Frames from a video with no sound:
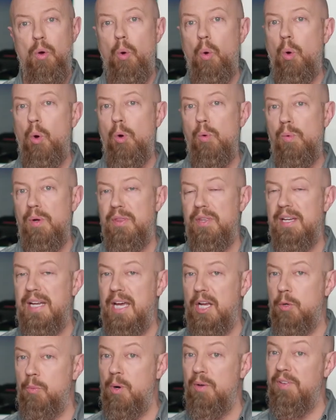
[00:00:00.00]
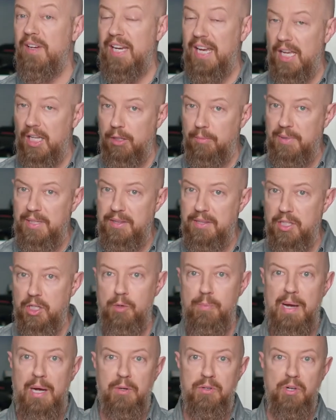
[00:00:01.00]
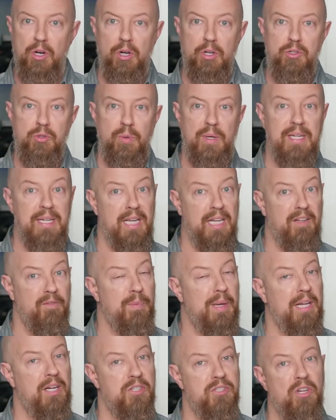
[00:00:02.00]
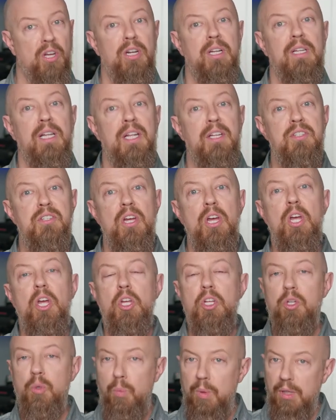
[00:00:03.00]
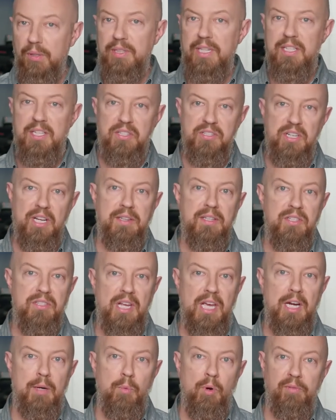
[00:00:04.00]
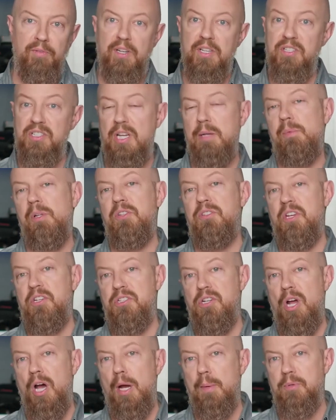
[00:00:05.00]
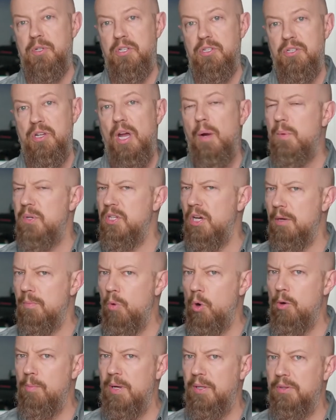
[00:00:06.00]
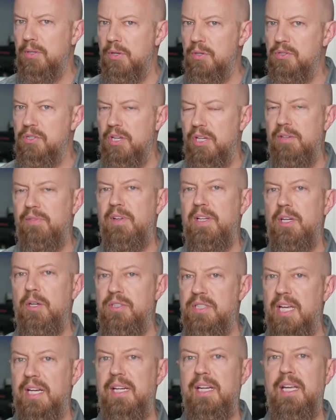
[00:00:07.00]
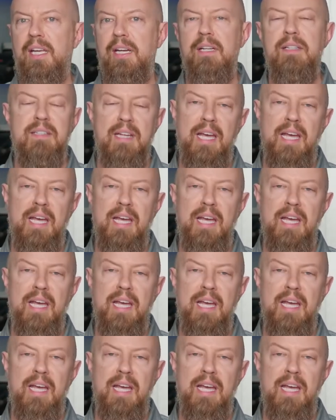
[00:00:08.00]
or with an anamorphic element that you mount onto a native Panasonic lens, you will need to set these anamorphic stabilization options. And we talk more about those in a video dedicated to